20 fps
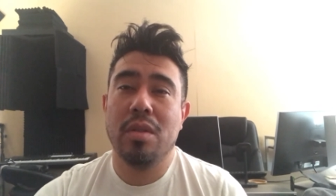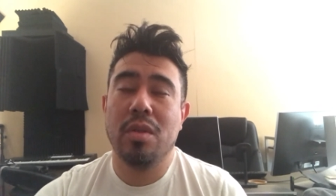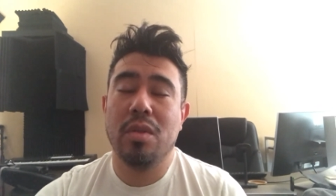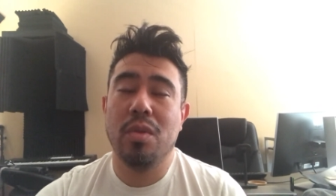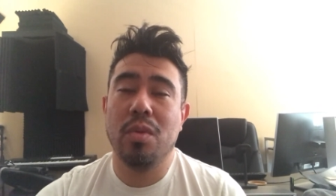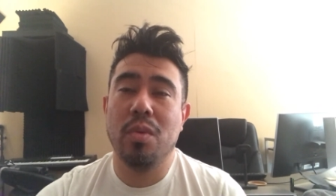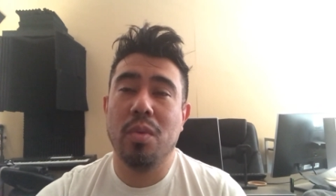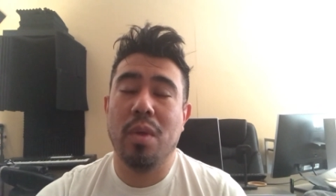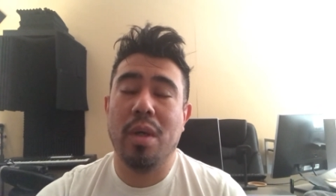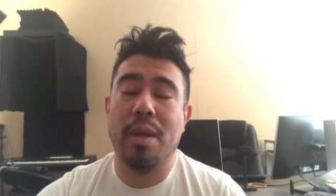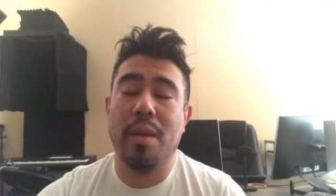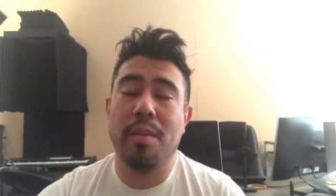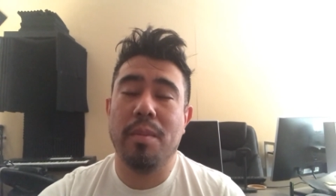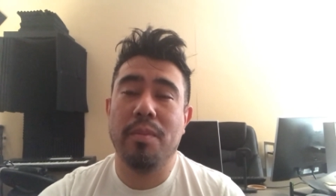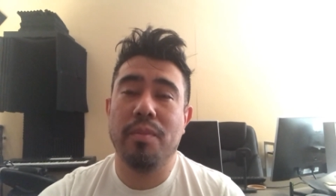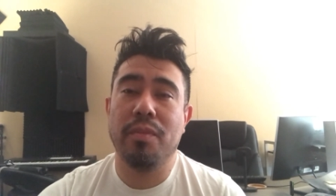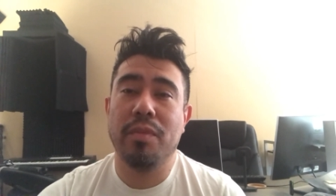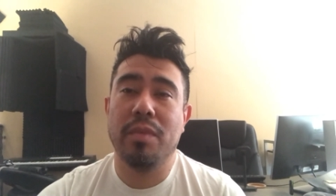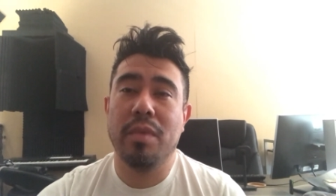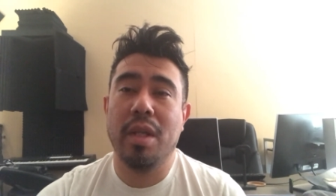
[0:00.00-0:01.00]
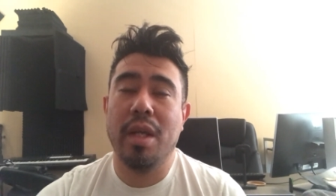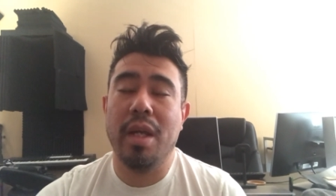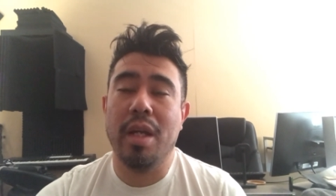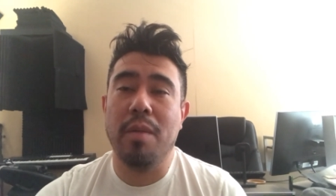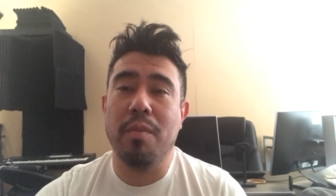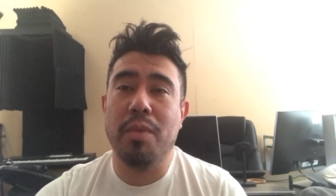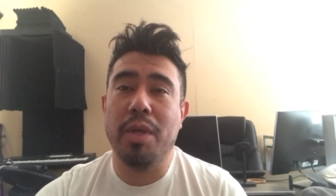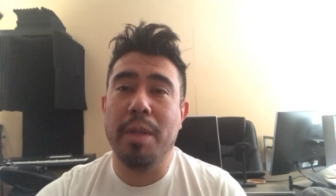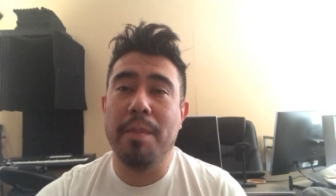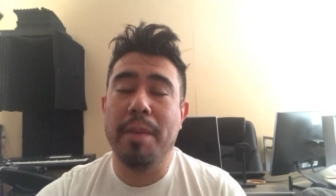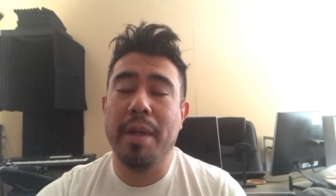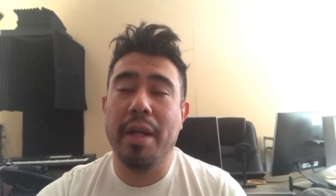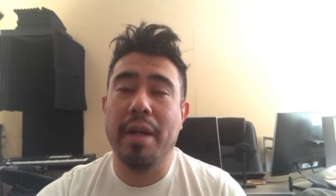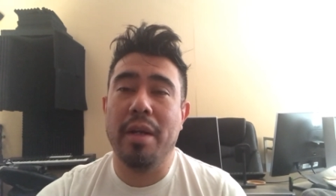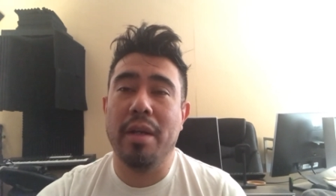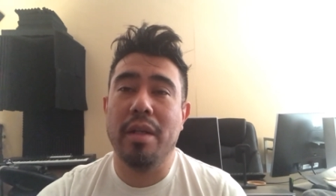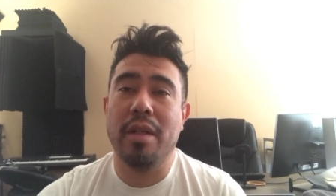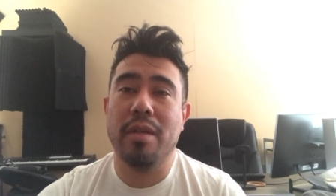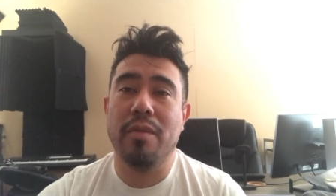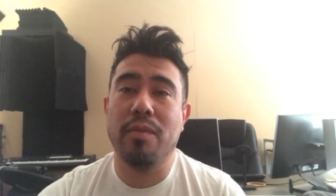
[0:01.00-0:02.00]
to uh, getting
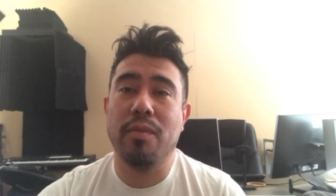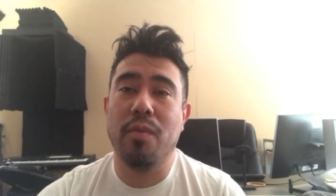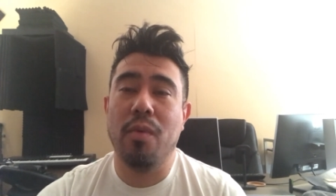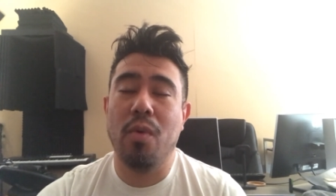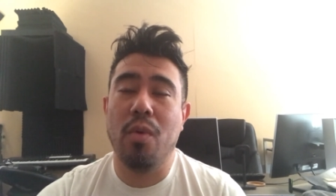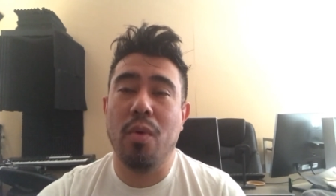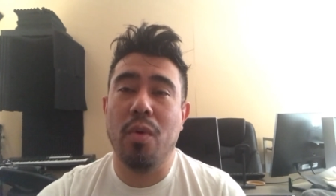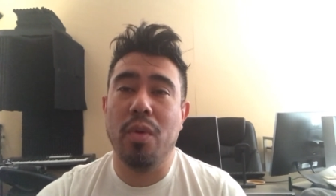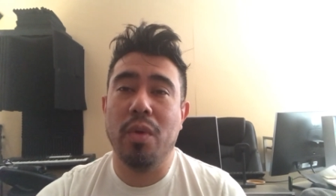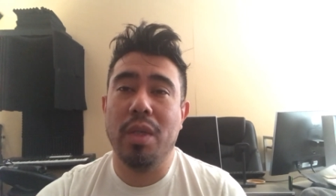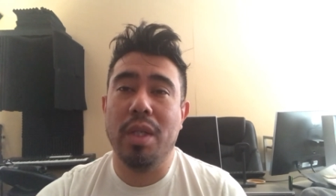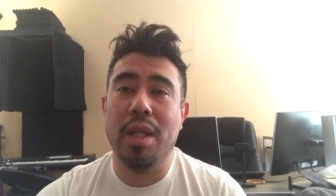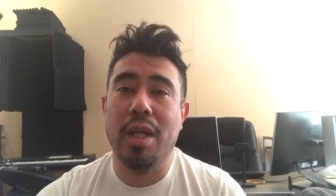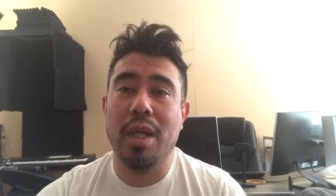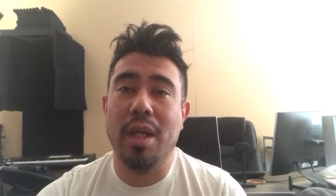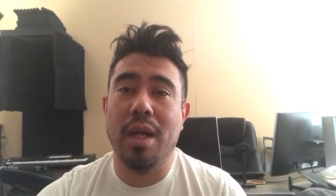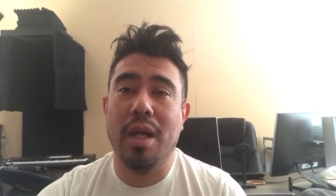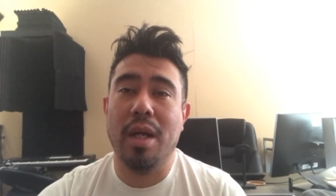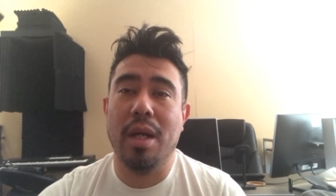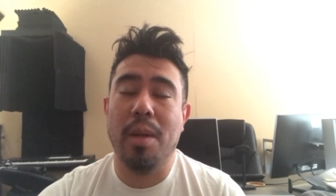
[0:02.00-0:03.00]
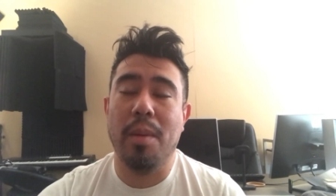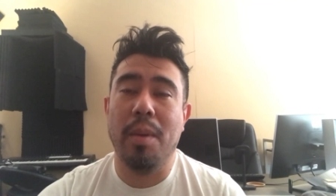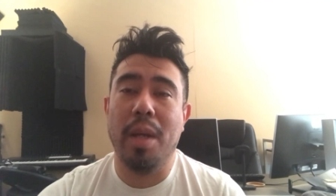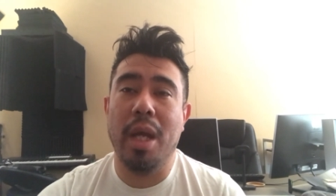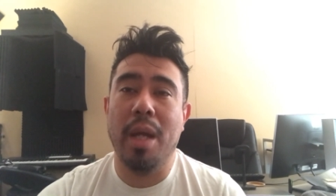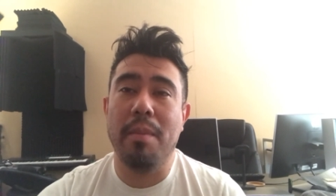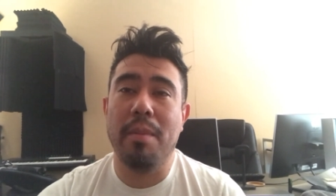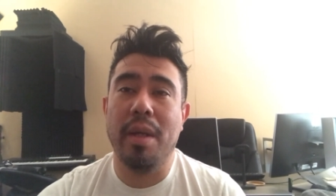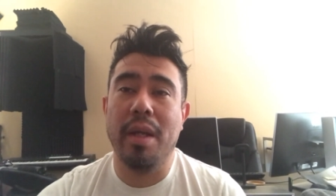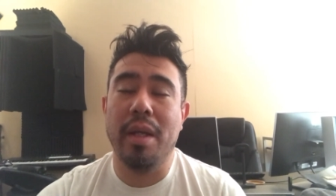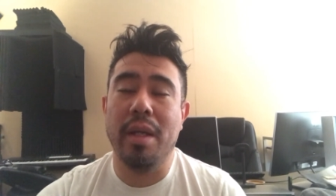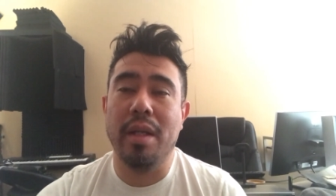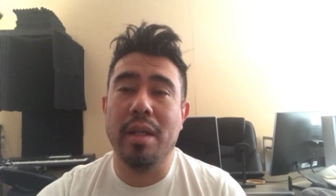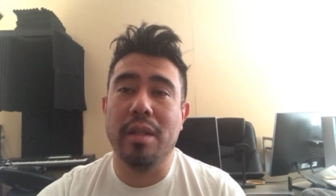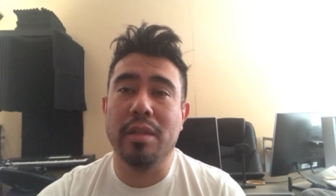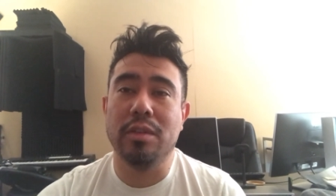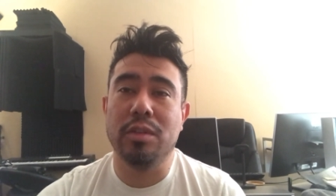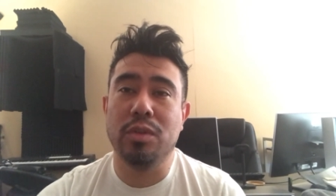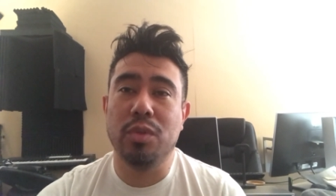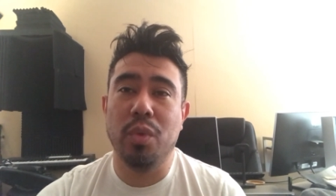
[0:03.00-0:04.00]
prepared for the uh, M A
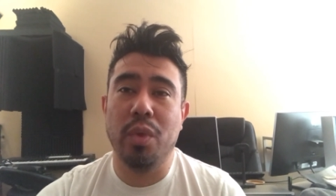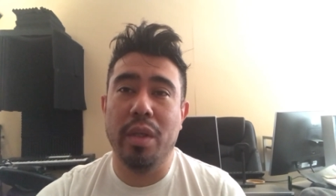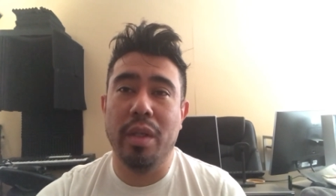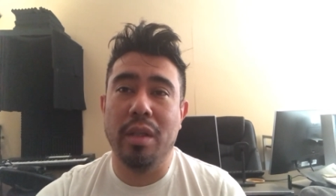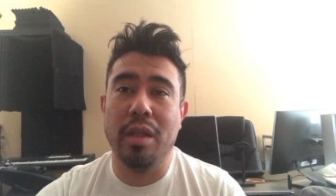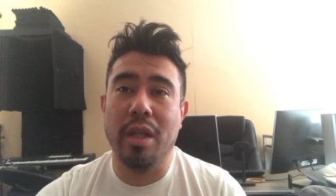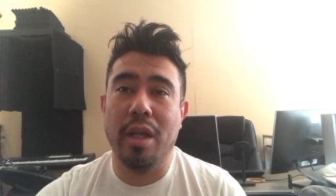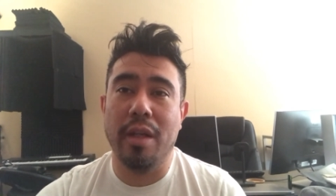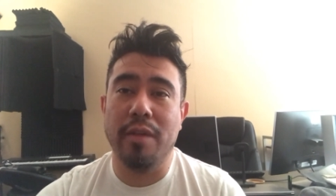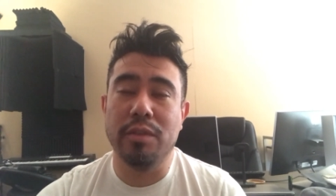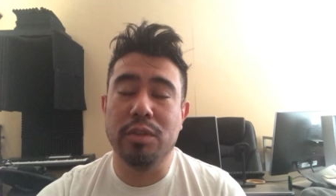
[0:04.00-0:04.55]
student life.